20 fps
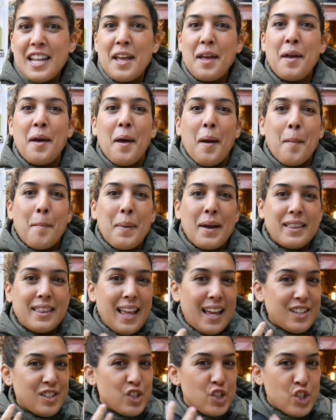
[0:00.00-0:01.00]
it, but
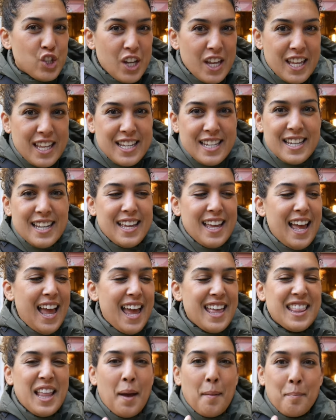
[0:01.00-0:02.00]
that gin
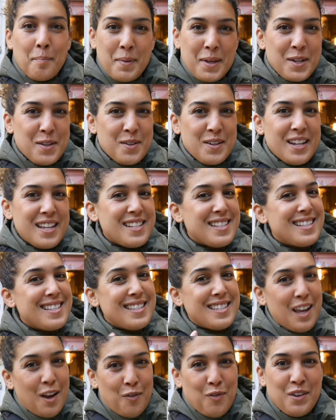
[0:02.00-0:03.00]
and that bitterness
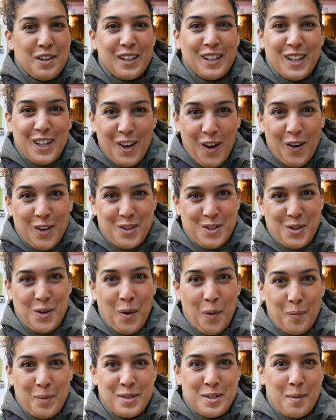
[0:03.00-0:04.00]
definitely also
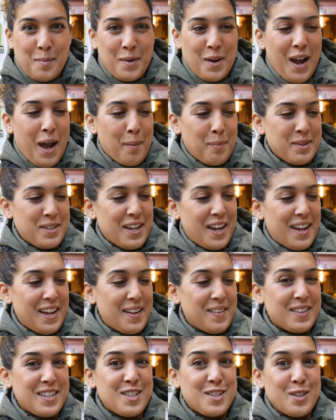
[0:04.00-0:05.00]
opens up your
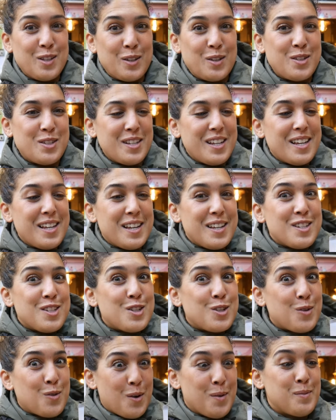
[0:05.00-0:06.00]
appetite. This looks
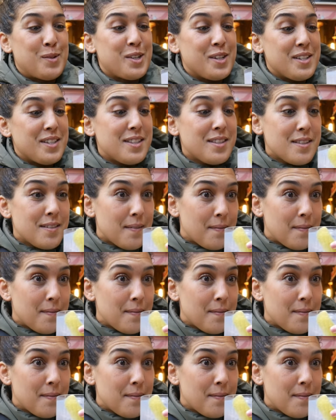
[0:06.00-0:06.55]
scrumptious.